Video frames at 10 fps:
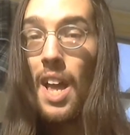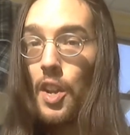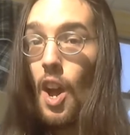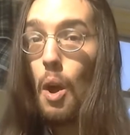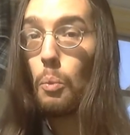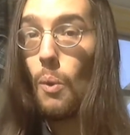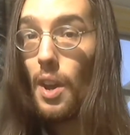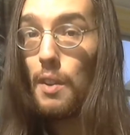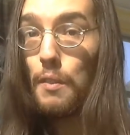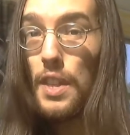Not
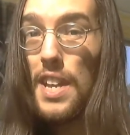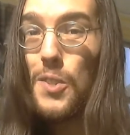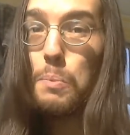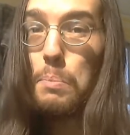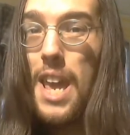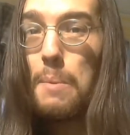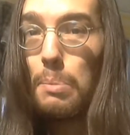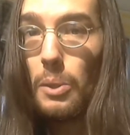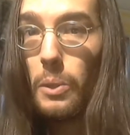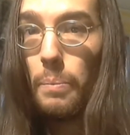one of these
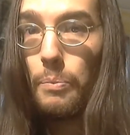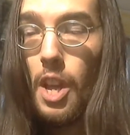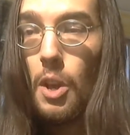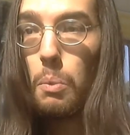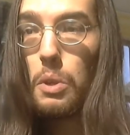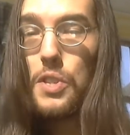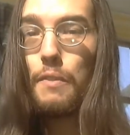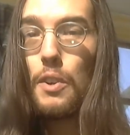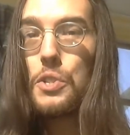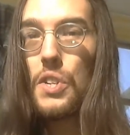people was
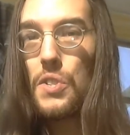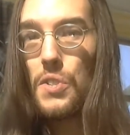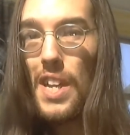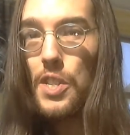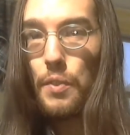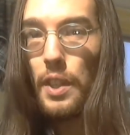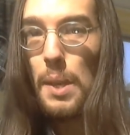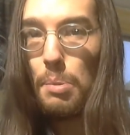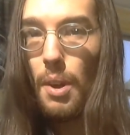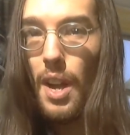ever
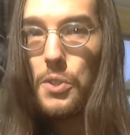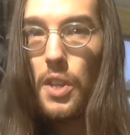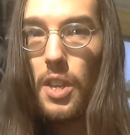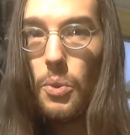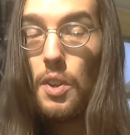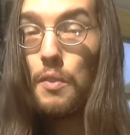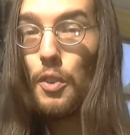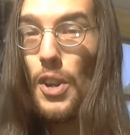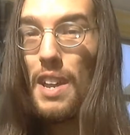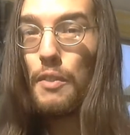successfully prosecuted
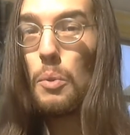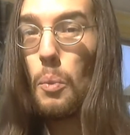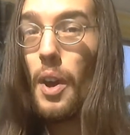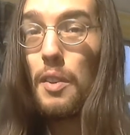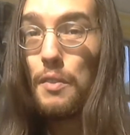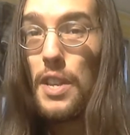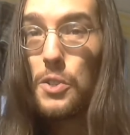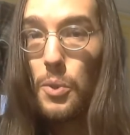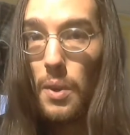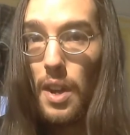for even one of
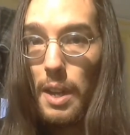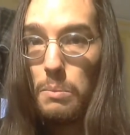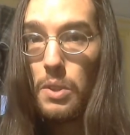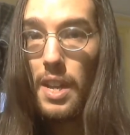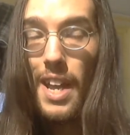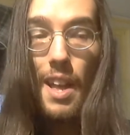these crimes.